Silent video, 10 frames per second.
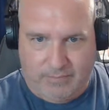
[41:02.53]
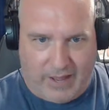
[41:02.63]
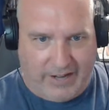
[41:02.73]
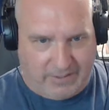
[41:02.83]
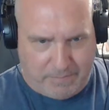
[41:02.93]

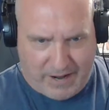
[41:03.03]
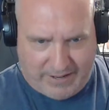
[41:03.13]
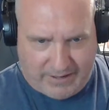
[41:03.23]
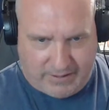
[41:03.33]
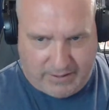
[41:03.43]
I
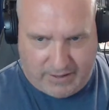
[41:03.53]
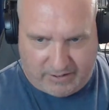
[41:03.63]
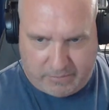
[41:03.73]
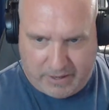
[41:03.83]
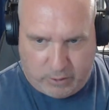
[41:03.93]
expanded
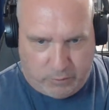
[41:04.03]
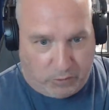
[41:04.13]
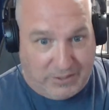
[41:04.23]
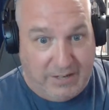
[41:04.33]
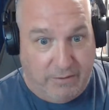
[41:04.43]
the
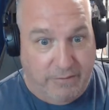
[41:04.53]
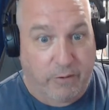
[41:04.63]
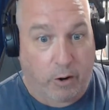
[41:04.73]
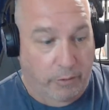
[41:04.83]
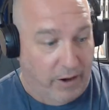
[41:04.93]
universe even
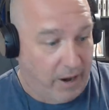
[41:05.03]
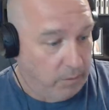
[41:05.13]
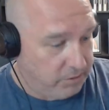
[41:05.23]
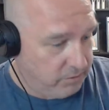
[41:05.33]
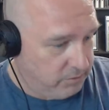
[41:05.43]
farther
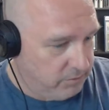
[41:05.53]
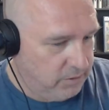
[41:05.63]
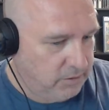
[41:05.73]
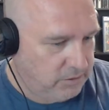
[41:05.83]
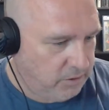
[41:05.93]
out.
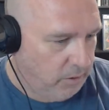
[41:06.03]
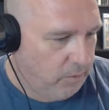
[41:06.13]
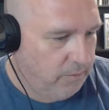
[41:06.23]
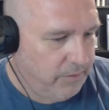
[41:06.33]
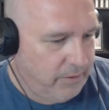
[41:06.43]
So
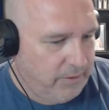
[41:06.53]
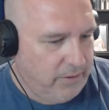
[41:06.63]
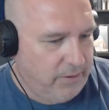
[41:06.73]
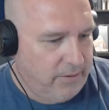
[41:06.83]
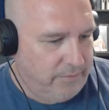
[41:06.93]

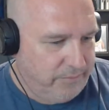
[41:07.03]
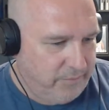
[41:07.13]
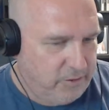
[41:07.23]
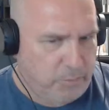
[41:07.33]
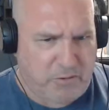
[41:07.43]

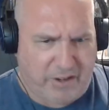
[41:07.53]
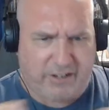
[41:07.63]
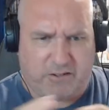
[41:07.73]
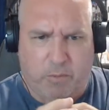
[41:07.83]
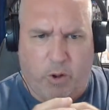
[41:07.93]
it's almost like a
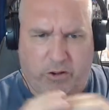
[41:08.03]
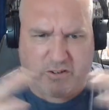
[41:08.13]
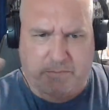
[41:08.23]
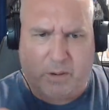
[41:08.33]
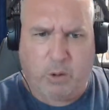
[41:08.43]
small
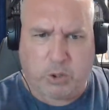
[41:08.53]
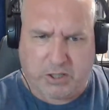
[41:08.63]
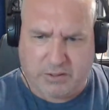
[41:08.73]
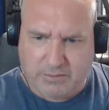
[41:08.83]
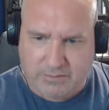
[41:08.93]

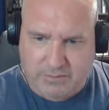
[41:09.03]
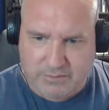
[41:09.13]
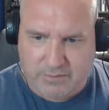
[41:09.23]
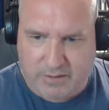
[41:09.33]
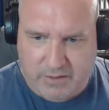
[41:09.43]
explosion.
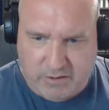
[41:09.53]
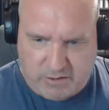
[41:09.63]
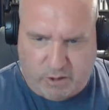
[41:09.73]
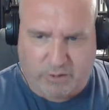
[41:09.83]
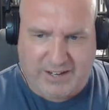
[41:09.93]
You
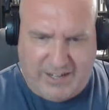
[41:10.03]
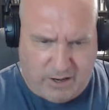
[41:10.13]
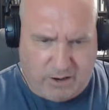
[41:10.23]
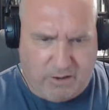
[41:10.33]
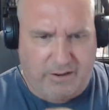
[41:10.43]
start
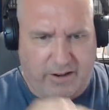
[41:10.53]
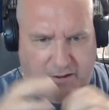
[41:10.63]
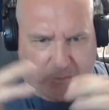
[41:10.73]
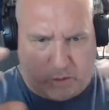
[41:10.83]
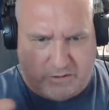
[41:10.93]
here and then
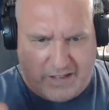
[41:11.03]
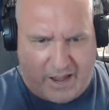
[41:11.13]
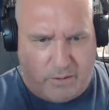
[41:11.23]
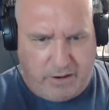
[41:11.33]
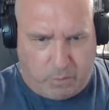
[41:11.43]
it works
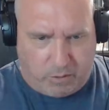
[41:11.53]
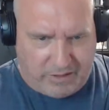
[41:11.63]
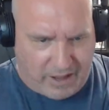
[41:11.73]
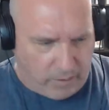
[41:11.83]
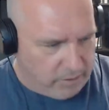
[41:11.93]
out and works
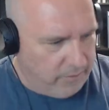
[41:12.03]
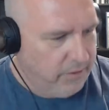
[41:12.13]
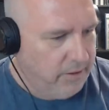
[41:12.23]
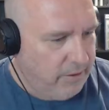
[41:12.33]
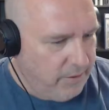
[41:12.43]
out.
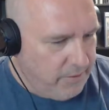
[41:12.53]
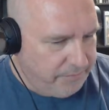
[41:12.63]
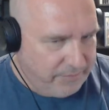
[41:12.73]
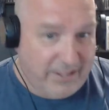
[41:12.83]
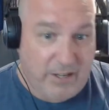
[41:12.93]

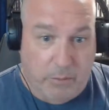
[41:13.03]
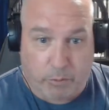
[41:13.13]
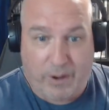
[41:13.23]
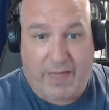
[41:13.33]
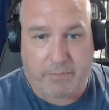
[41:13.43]
And then with
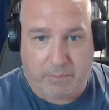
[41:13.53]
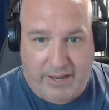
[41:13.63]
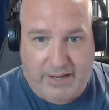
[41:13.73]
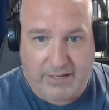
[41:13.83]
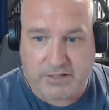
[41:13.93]
Wrath and
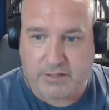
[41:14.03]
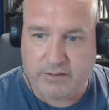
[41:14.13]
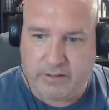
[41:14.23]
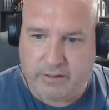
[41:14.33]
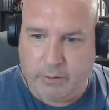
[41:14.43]
Blaze,
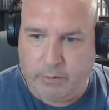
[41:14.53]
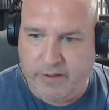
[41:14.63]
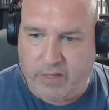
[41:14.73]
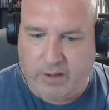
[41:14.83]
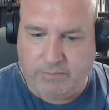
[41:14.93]
the
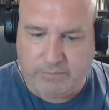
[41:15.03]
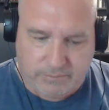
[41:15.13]
novella,